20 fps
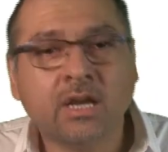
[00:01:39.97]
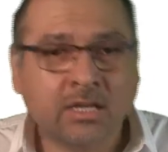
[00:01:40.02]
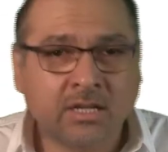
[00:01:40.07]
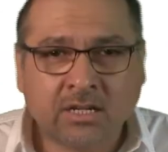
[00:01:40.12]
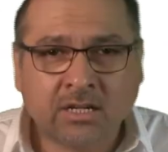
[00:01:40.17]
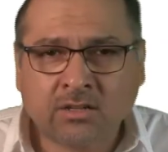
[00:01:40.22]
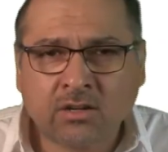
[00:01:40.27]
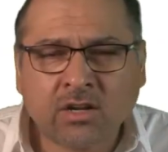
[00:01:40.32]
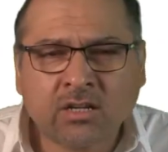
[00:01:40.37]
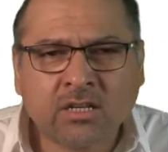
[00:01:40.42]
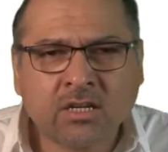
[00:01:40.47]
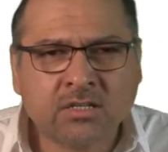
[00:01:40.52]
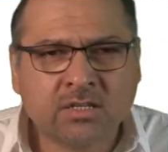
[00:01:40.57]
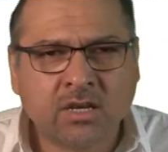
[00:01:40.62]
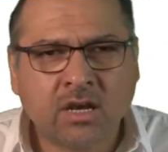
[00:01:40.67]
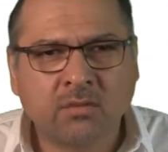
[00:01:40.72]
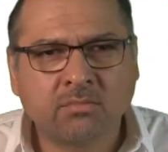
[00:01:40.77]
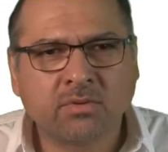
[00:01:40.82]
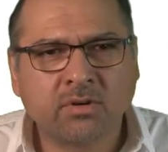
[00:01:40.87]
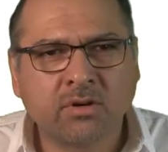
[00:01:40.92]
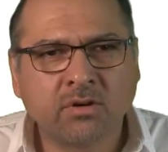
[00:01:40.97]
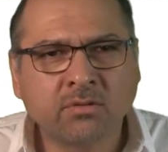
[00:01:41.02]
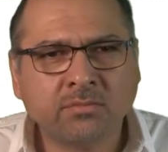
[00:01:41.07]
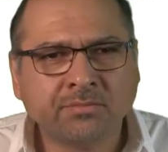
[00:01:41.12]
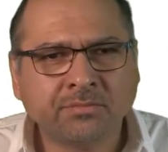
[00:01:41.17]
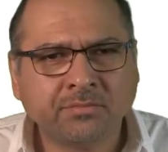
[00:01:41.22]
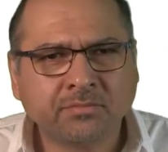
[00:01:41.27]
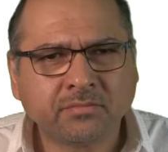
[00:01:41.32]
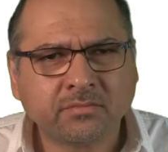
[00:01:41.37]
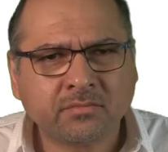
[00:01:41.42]
In another example,
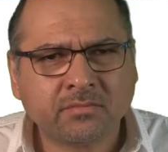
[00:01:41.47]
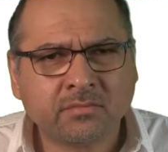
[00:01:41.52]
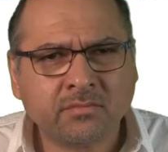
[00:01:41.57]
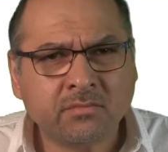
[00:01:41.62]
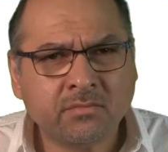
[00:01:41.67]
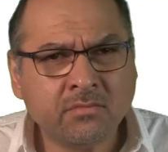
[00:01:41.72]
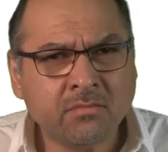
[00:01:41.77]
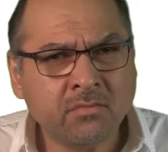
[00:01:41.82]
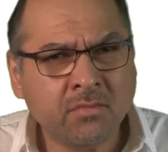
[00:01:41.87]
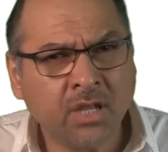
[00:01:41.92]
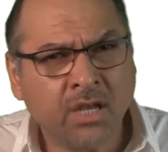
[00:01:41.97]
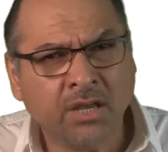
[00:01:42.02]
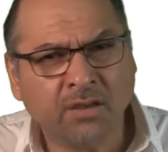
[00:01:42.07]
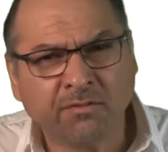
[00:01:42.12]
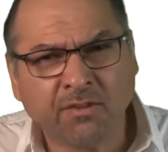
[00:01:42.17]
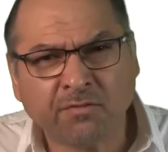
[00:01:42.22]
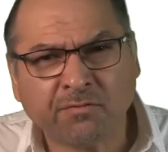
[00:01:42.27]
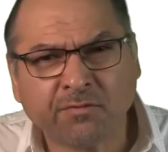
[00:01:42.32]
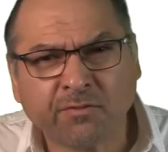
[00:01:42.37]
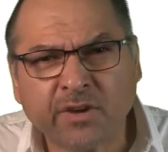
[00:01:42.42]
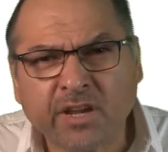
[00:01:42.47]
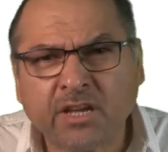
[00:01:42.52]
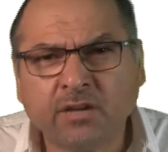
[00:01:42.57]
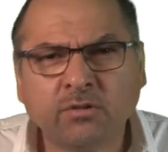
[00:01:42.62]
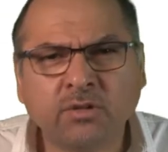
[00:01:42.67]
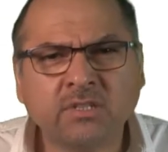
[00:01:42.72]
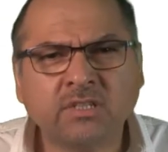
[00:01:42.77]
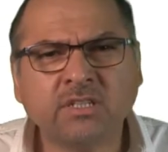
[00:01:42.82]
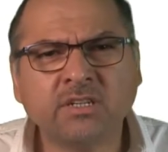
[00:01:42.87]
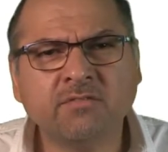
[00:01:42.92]
if you
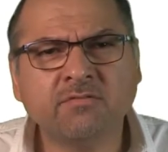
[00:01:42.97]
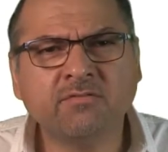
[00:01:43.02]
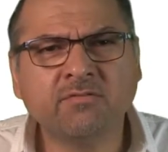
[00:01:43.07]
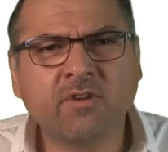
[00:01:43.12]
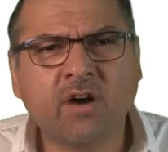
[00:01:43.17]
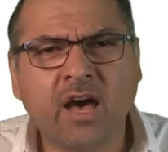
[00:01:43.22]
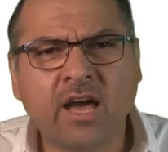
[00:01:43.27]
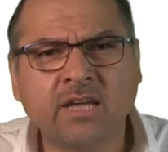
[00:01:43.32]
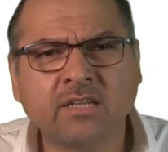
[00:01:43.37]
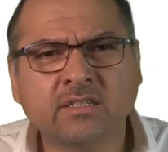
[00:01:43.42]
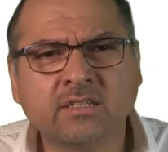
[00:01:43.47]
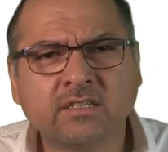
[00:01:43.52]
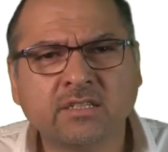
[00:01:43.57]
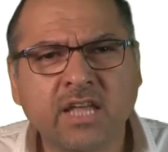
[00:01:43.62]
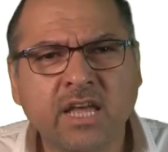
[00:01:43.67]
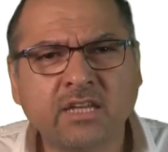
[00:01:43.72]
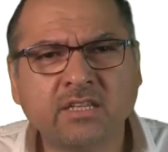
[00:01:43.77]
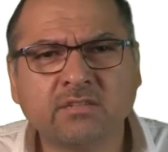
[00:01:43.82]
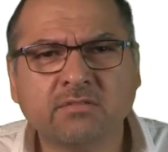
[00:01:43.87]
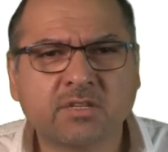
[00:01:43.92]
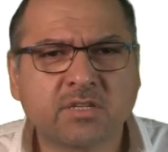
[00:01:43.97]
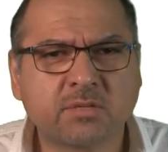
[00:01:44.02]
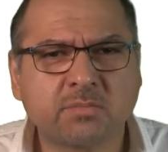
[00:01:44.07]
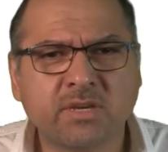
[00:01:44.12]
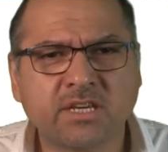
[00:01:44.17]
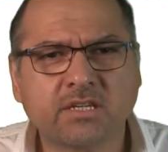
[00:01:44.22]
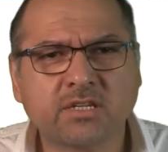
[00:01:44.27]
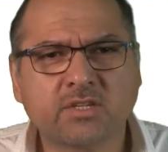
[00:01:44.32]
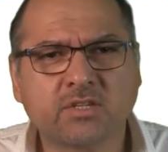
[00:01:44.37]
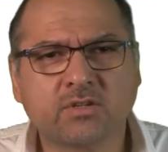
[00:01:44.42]
frequently invite native
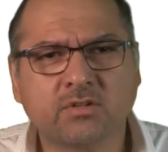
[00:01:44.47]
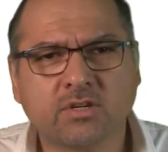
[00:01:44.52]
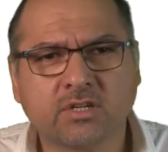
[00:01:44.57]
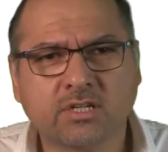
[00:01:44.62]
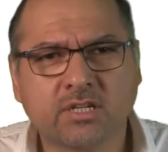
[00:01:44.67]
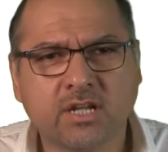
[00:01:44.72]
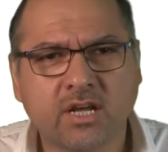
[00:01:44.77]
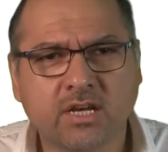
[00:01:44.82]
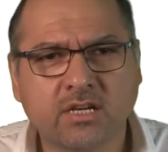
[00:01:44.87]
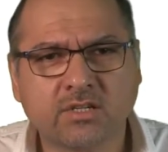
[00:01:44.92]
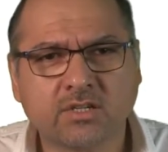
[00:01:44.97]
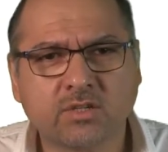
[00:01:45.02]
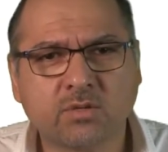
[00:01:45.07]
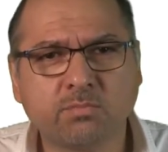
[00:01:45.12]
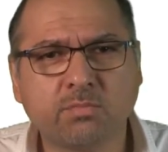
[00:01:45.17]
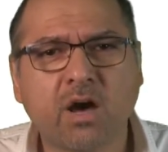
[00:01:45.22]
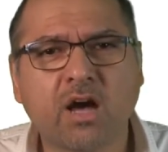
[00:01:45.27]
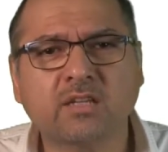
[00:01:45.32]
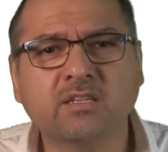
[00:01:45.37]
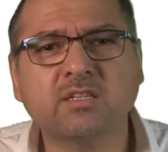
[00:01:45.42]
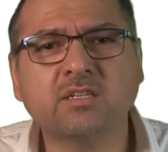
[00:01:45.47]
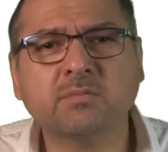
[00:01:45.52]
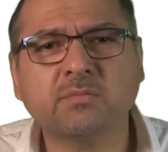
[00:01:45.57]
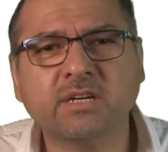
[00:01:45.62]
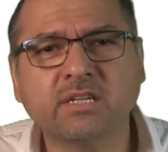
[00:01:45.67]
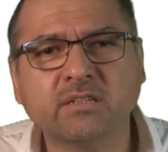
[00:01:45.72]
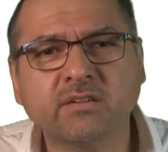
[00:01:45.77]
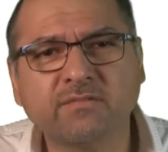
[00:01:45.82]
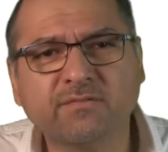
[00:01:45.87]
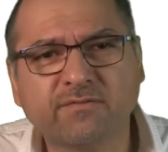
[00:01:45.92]
speakers to your class to
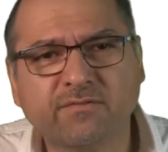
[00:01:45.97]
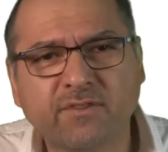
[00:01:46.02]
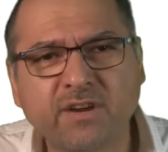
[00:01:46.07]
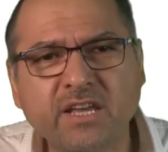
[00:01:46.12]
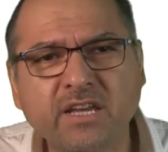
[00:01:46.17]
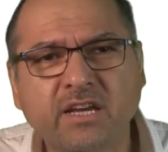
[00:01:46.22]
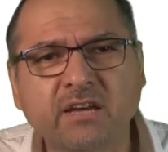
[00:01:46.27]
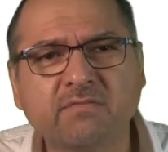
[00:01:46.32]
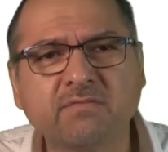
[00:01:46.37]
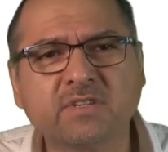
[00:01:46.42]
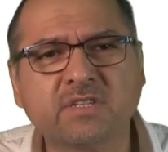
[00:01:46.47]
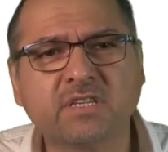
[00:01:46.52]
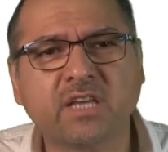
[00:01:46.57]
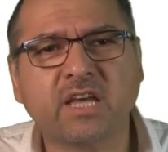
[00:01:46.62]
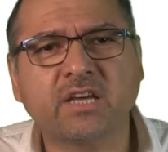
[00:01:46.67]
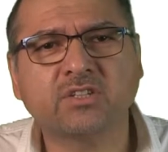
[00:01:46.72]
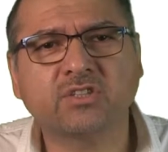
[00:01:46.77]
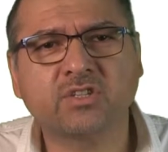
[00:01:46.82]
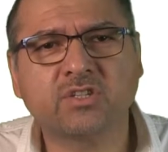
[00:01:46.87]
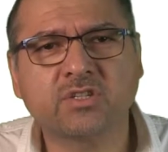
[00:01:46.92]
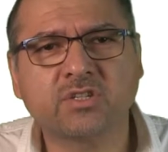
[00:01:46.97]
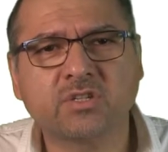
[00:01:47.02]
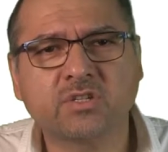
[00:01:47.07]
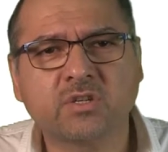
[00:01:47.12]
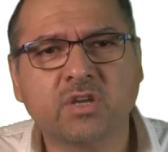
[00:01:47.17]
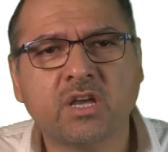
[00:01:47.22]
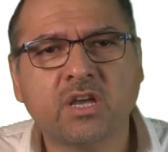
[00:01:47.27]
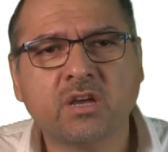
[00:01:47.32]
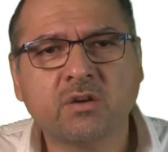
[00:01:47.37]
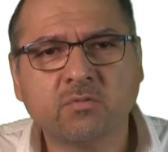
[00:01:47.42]
participate in free conversations
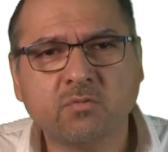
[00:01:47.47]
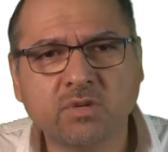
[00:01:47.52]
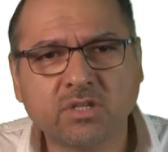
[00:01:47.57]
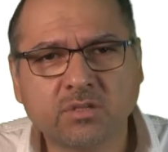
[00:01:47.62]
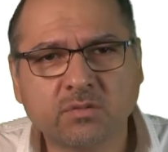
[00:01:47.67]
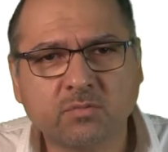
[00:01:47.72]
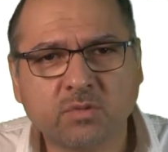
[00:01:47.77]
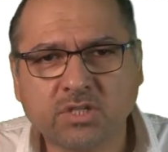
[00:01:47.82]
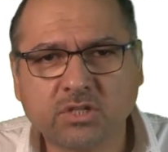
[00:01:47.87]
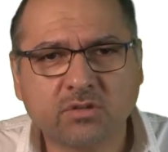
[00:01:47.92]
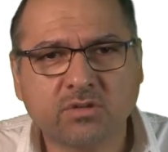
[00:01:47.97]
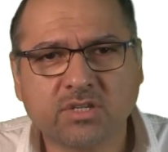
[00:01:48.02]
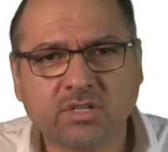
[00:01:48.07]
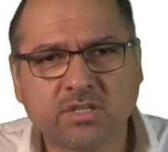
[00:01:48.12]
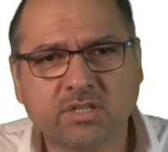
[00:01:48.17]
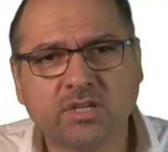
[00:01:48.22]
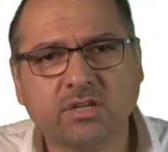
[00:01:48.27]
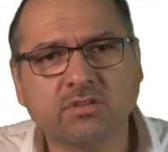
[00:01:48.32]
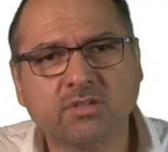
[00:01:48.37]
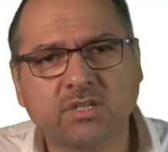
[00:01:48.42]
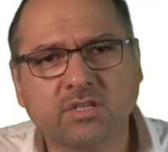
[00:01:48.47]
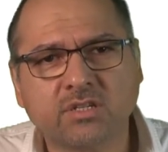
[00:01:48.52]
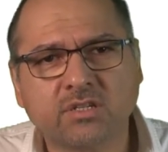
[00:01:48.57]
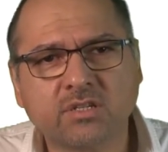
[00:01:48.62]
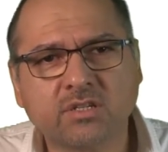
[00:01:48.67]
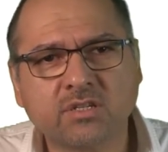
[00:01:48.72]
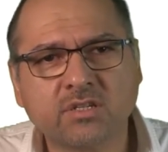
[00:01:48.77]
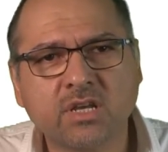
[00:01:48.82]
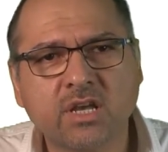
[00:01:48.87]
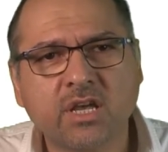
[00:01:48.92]
with your
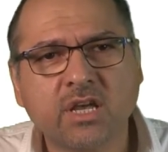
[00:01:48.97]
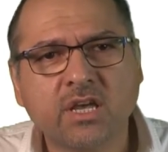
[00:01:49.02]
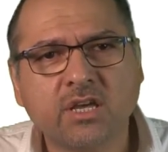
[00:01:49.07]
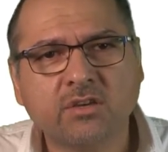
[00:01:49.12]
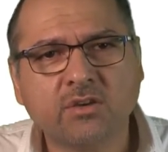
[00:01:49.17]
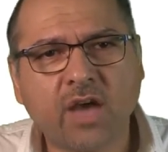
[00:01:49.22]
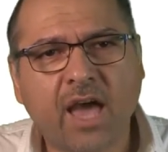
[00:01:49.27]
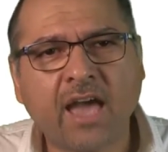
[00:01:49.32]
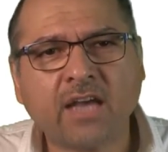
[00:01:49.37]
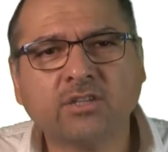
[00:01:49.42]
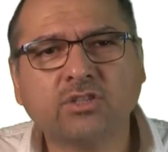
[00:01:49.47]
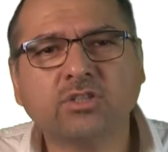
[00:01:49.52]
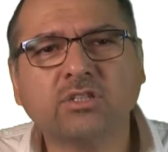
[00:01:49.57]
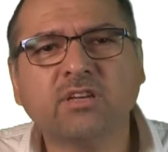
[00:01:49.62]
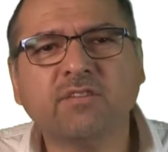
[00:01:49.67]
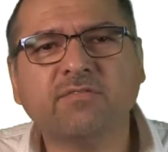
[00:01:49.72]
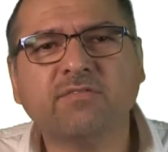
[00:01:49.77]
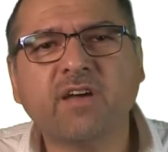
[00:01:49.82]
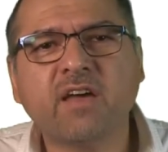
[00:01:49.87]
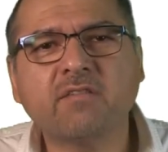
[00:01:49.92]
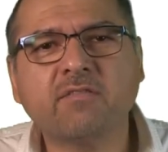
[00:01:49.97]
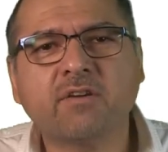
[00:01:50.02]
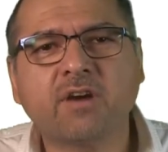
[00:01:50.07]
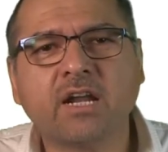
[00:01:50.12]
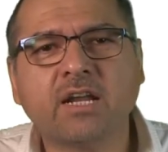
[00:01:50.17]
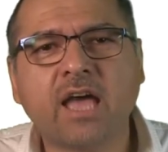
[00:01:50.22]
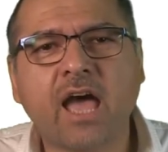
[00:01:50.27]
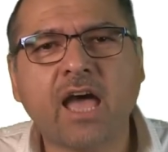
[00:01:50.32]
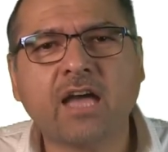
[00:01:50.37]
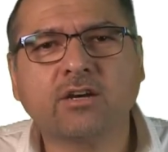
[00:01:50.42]
students, you actually favor
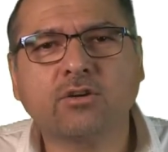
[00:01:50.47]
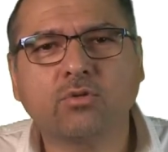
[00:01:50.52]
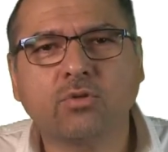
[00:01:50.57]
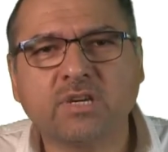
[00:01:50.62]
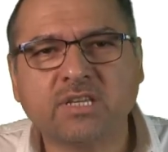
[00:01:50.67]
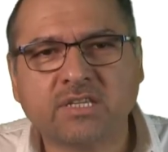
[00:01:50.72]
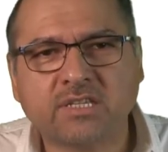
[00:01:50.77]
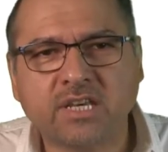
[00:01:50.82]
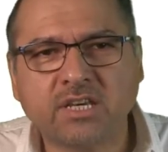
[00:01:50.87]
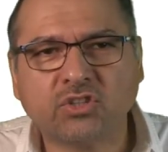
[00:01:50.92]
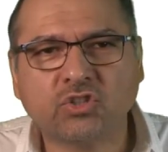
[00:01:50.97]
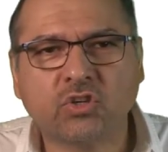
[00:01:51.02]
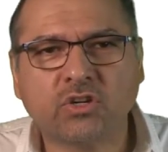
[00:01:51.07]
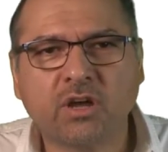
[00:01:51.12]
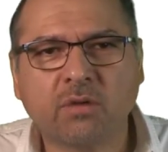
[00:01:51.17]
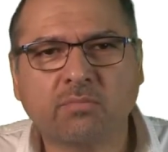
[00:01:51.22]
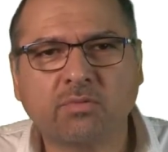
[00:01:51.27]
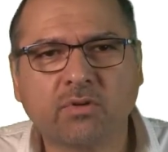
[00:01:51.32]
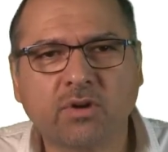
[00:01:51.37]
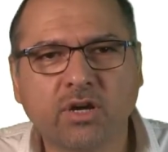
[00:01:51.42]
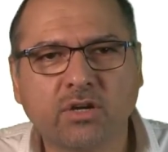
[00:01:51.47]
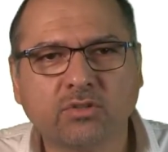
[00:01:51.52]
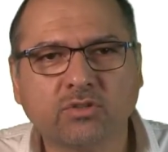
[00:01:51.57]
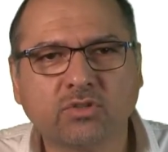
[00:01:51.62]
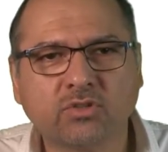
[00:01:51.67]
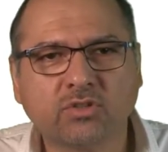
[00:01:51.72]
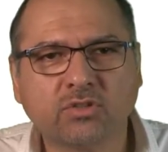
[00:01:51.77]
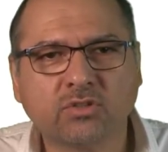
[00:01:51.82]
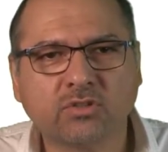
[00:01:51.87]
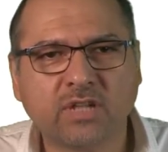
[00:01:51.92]
an acquisition
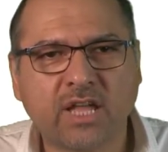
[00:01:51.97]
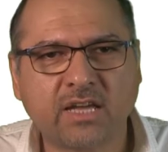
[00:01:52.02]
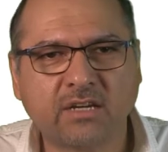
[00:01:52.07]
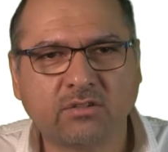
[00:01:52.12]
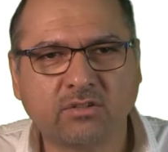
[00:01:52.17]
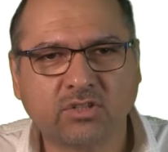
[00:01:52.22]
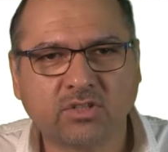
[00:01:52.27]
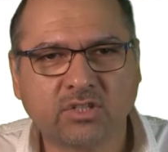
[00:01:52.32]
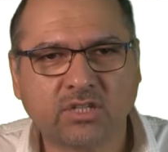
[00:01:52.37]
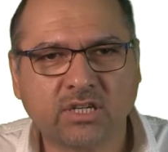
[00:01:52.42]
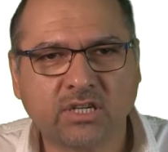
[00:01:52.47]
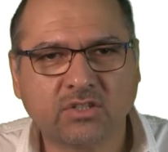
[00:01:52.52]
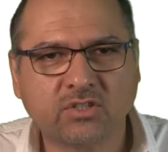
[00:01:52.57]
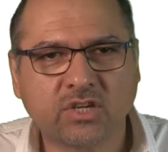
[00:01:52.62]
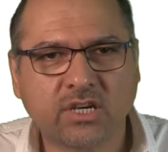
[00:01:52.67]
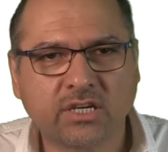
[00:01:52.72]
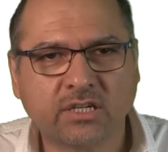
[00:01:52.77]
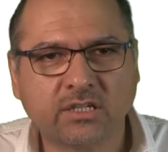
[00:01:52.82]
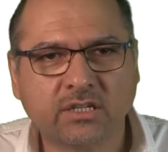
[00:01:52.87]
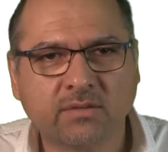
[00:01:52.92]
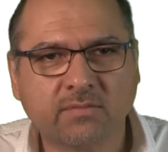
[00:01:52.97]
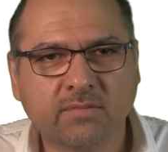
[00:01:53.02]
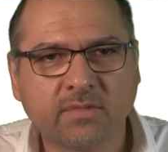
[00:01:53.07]
approach to language teaching.